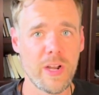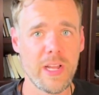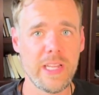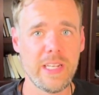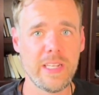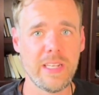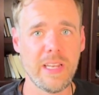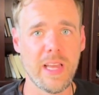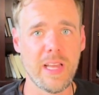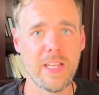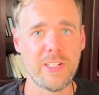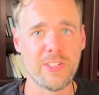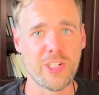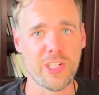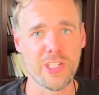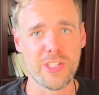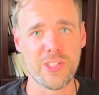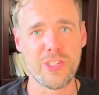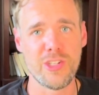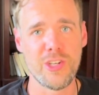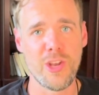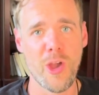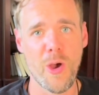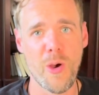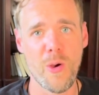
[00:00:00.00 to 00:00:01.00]
it, just
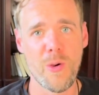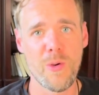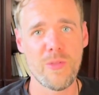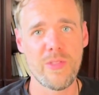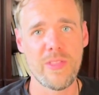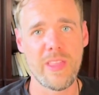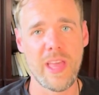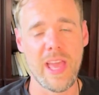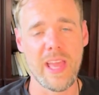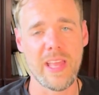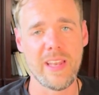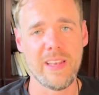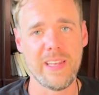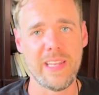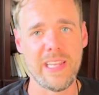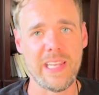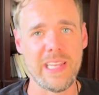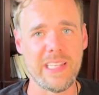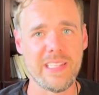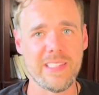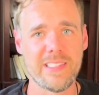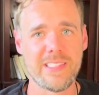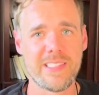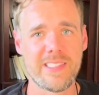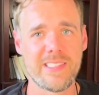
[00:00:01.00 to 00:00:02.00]
know that
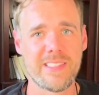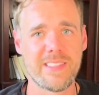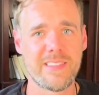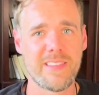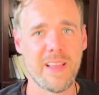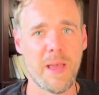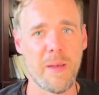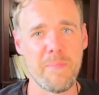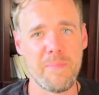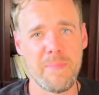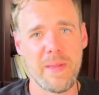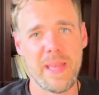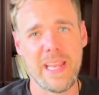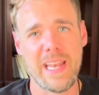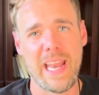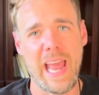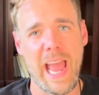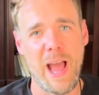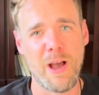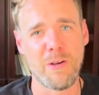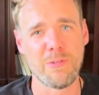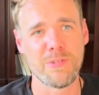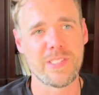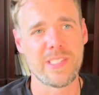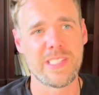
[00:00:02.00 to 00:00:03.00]
it's a bit
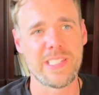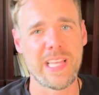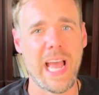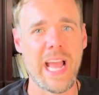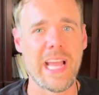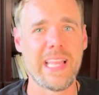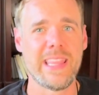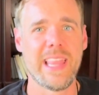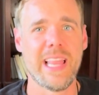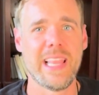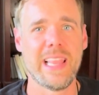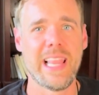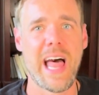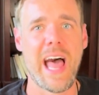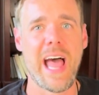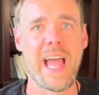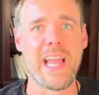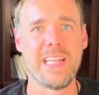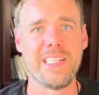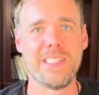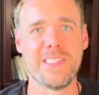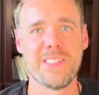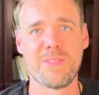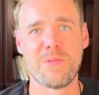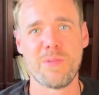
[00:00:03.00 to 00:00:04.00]
outside the
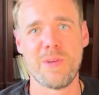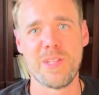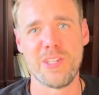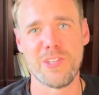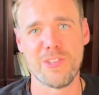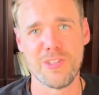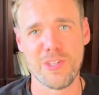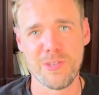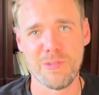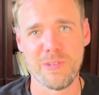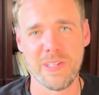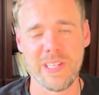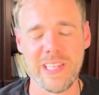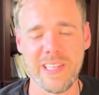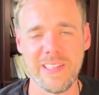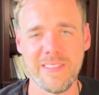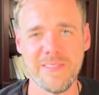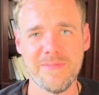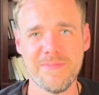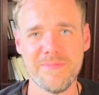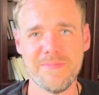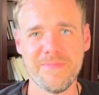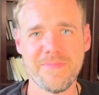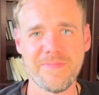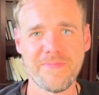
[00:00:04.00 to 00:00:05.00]
lines when you're doing it.
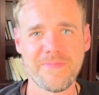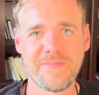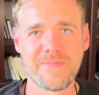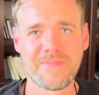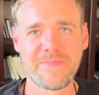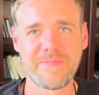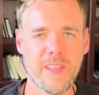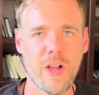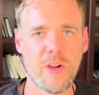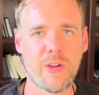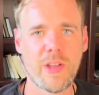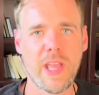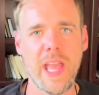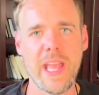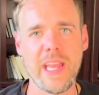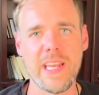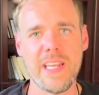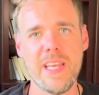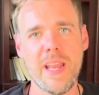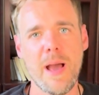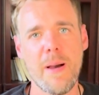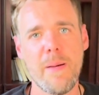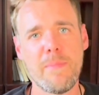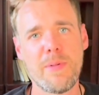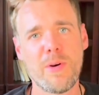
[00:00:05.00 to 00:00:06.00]
Okay,
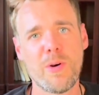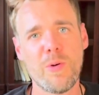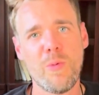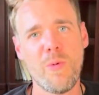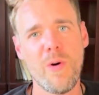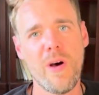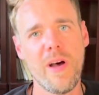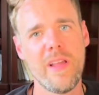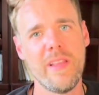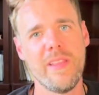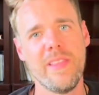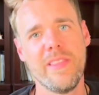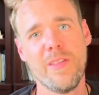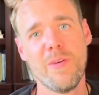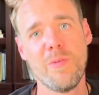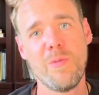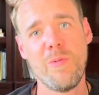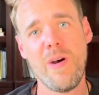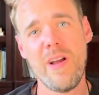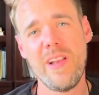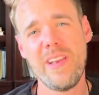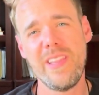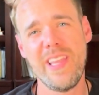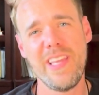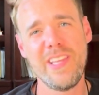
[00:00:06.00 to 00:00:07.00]
number 1, the
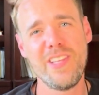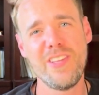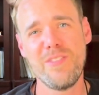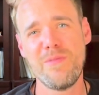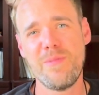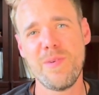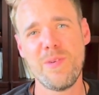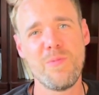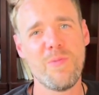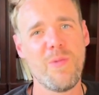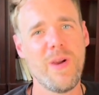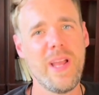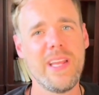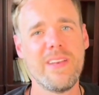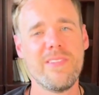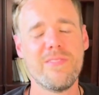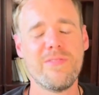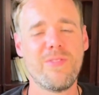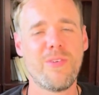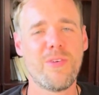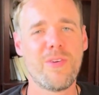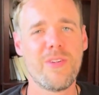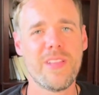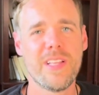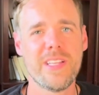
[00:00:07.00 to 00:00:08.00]
one that you've been waiting
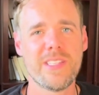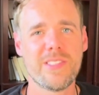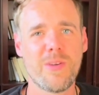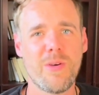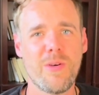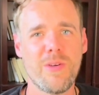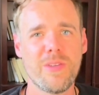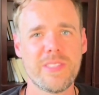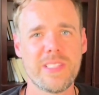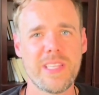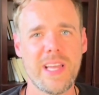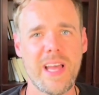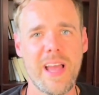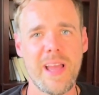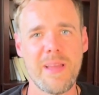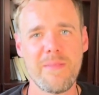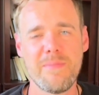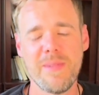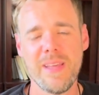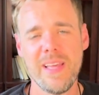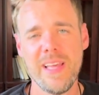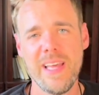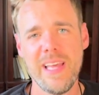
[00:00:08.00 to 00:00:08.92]
for this whole time.